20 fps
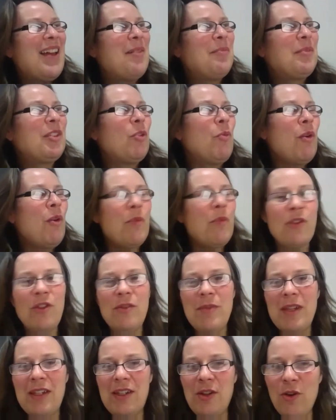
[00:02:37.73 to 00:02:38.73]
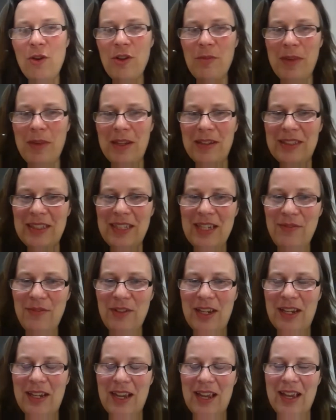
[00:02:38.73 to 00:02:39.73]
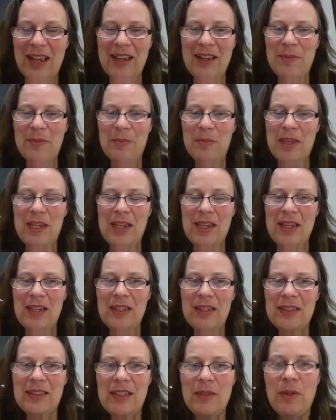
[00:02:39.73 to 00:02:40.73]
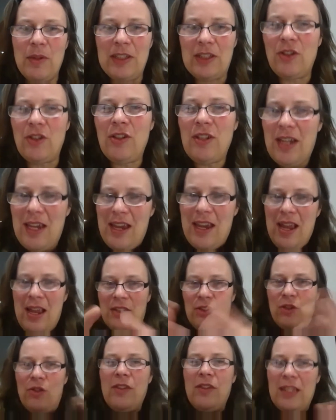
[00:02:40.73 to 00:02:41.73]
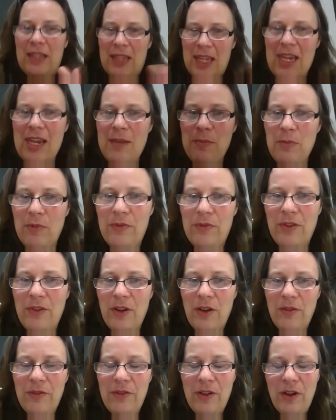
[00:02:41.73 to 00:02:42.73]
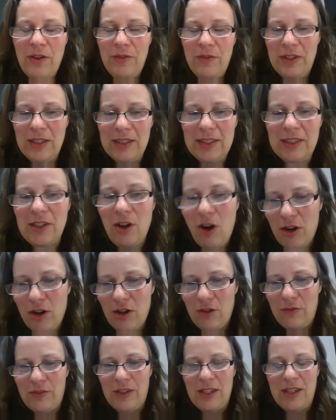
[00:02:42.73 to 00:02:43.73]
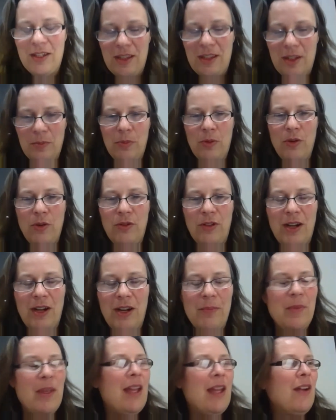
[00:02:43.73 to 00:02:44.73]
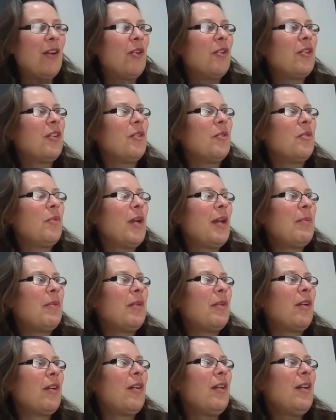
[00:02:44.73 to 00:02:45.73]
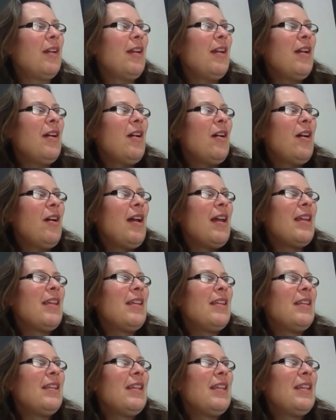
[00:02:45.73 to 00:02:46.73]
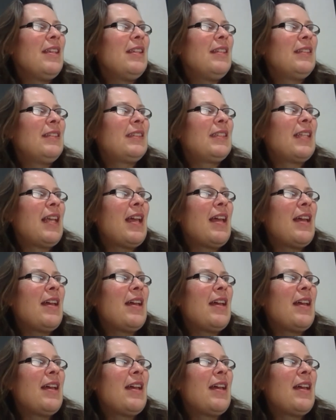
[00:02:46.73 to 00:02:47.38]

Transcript: So what we're going to be talking about this evening is, well, certainly sort of the theme of the start of the program or the webinar is